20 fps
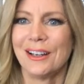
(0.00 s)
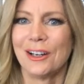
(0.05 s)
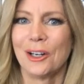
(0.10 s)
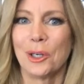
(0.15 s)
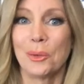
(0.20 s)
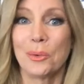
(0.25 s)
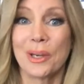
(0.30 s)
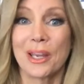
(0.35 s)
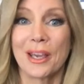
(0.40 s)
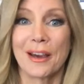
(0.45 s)

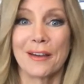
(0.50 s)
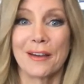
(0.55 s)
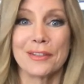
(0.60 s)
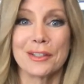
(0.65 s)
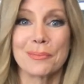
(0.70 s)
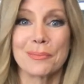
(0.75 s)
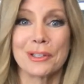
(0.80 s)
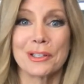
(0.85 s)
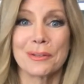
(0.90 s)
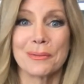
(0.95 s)
all we have,
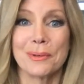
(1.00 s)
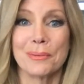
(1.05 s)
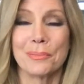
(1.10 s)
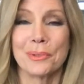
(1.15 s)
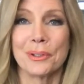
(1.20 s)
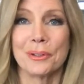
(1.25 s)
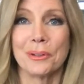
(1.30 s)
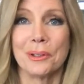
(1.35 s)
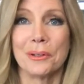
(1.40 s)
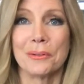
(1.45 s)
especially when
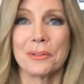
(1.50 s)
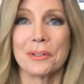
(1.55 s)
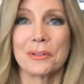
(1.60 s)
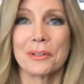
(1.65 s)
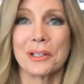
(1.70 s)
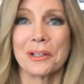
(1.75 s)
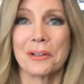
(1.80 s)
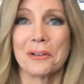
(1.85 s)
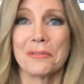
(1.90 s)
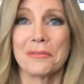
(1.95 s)
we're alone
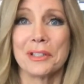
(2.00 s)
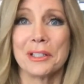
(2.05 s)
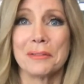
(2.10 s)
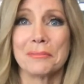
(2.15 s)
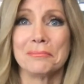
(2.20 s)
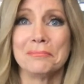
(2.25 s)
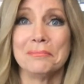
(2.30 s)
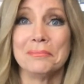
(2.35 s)
during COVID.